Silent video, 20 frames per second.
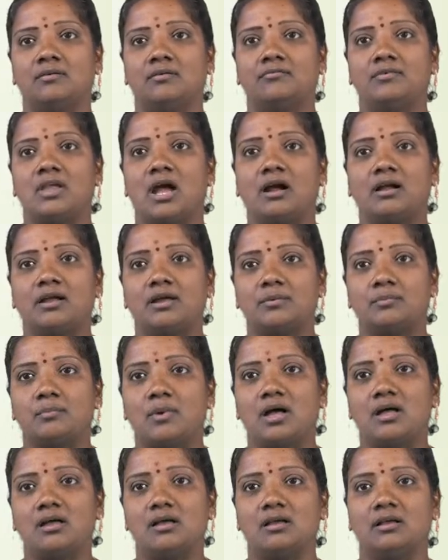
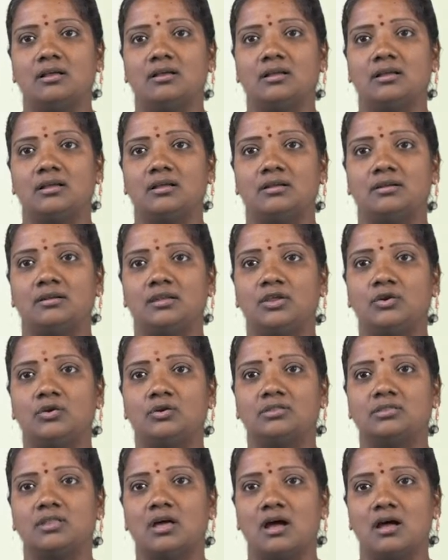Vyakarma,
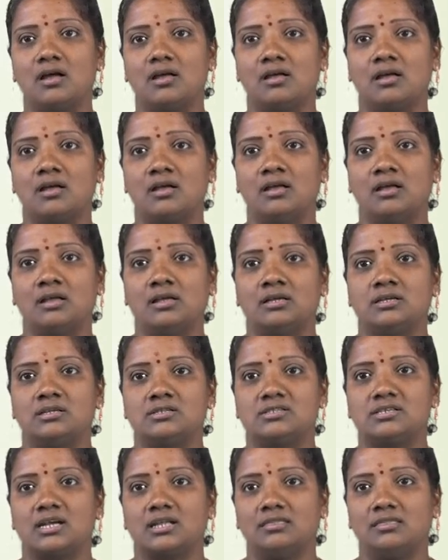Nirutta,
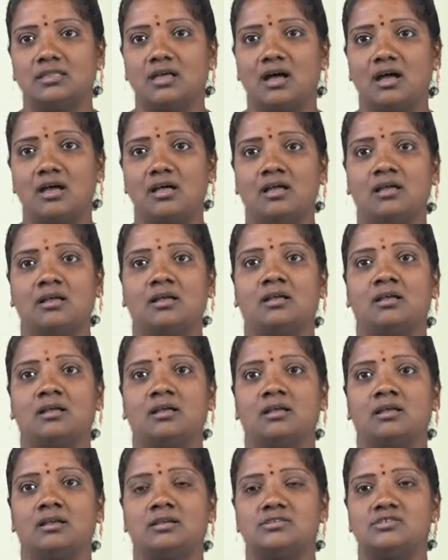Chanda,
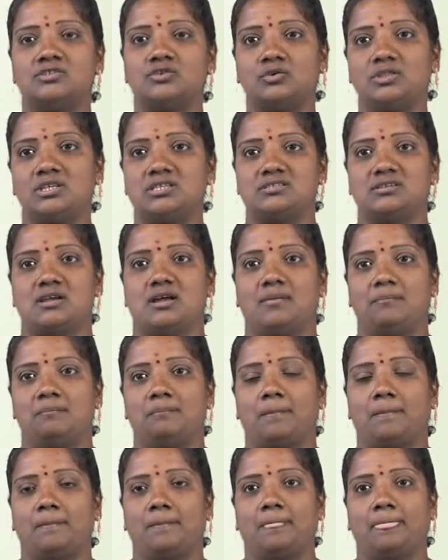Jyotisha.
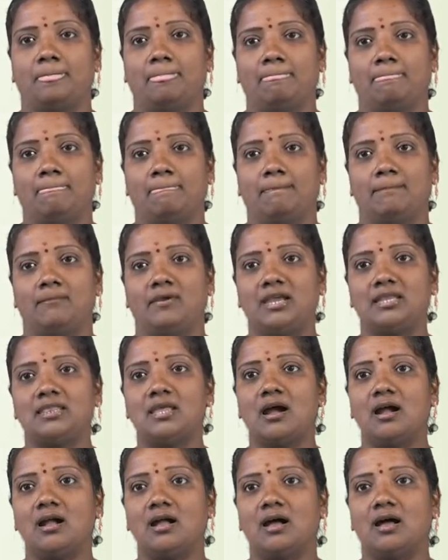
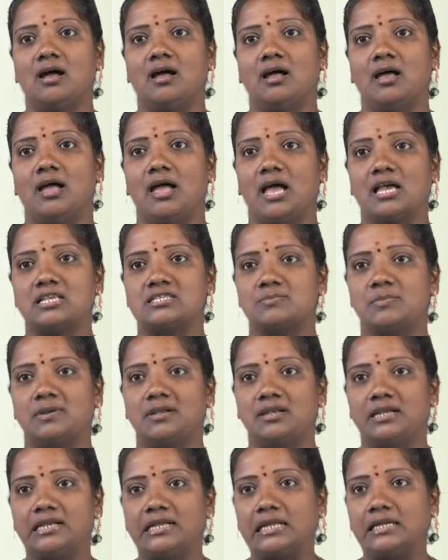Vedanga has been
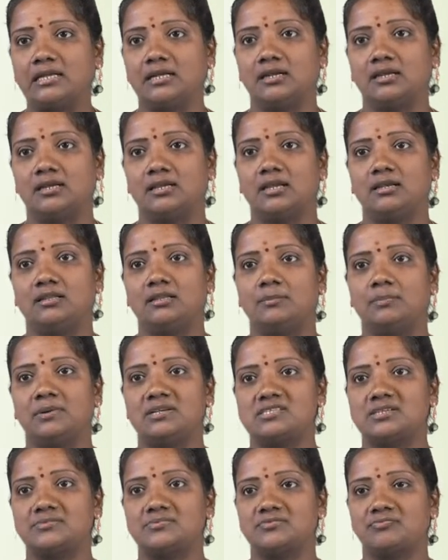written in the
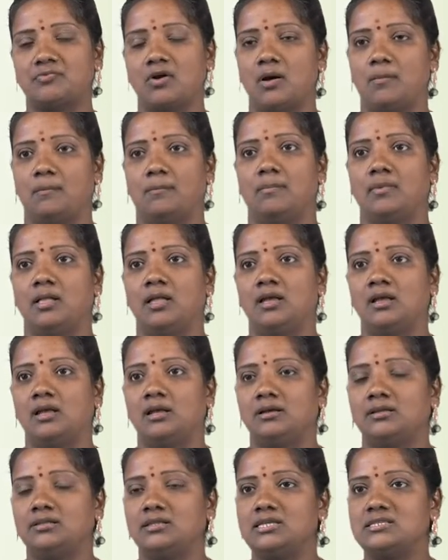precepts form.
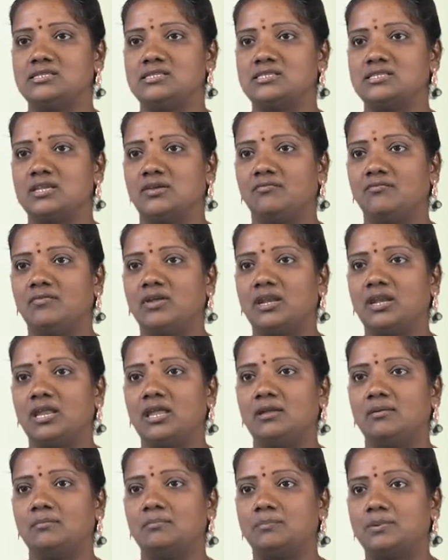This is a
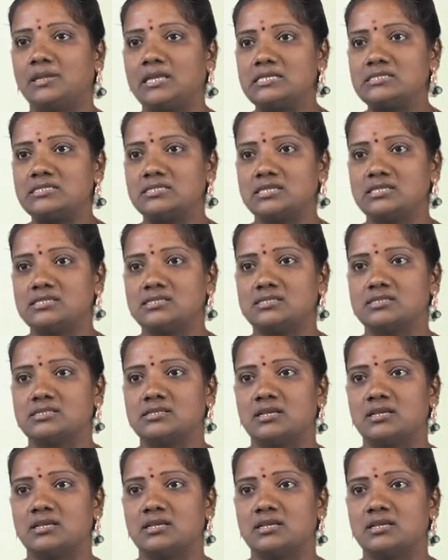very precise